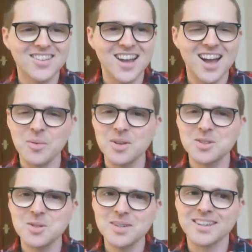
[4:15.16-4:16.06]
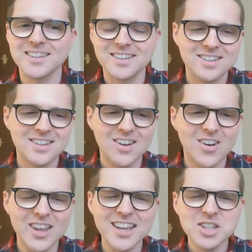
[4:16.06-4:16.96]
how we do it.
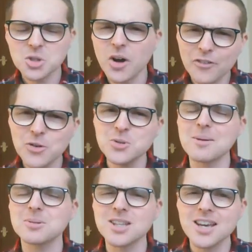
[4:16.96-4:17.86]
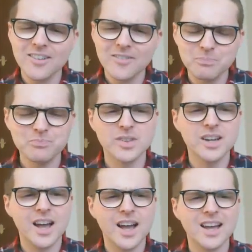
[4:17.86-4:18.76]
Okay, so a few steps there.
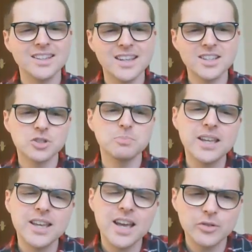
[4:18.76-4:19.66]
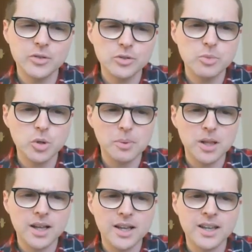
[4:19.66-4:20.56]
And it's just being careful to
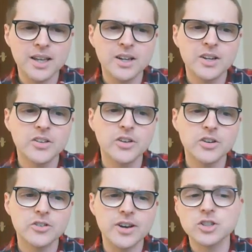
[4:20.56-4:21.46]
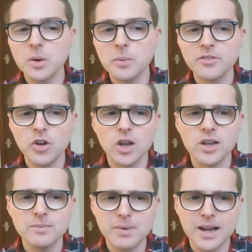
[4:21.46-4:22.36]
multiply the correct. So when we've got a
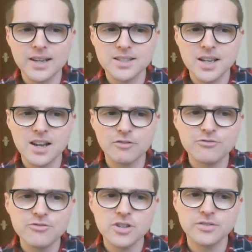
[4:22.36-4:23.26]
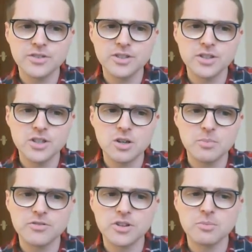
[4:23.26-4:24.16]
minus sign in front of the term,
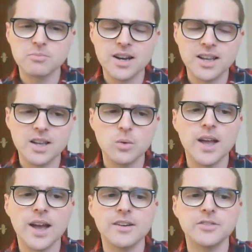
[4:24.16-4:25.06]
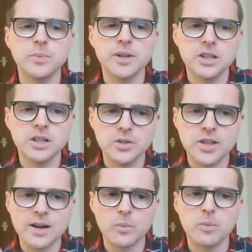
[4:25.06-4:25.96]
in front of the bracket, we have to include
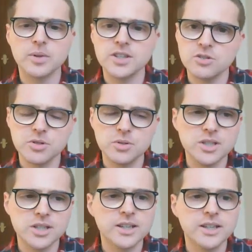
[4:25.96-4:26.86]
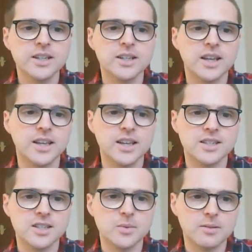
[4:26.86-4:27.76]
that when we're distributing. In
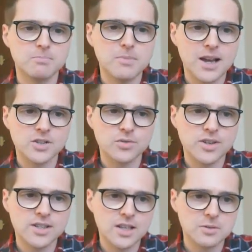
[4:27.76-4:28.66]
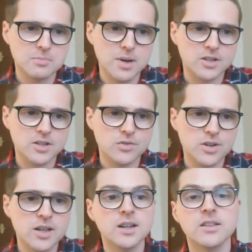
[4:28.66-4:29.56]
case here we had minus 3 times minus
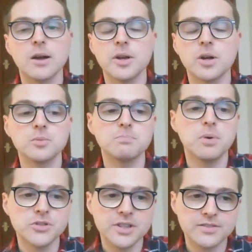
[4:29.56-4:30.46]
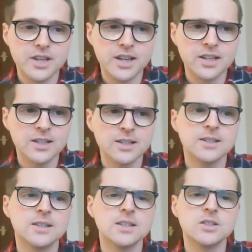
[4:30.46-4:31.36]
3, that becomes positive 9.
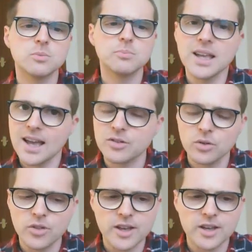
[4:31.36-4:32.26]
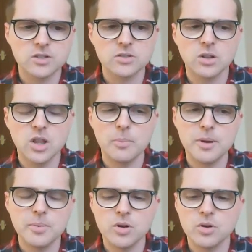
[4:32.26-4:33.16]
So be careful there. So a lot of
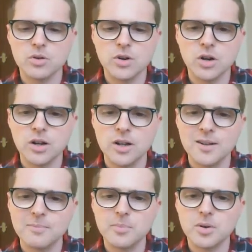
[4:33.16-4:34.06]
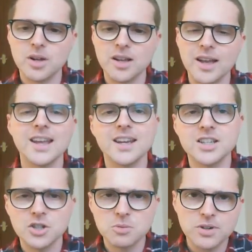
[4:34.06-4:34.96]
people can go wrong. But again,
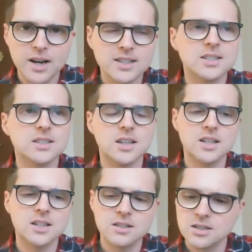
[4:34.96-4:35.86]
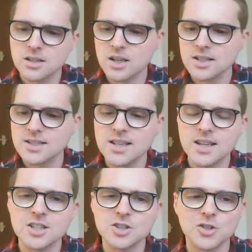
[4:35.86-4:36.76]
it's just practice and
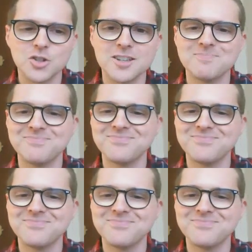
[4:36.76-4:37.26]
taking it slowly.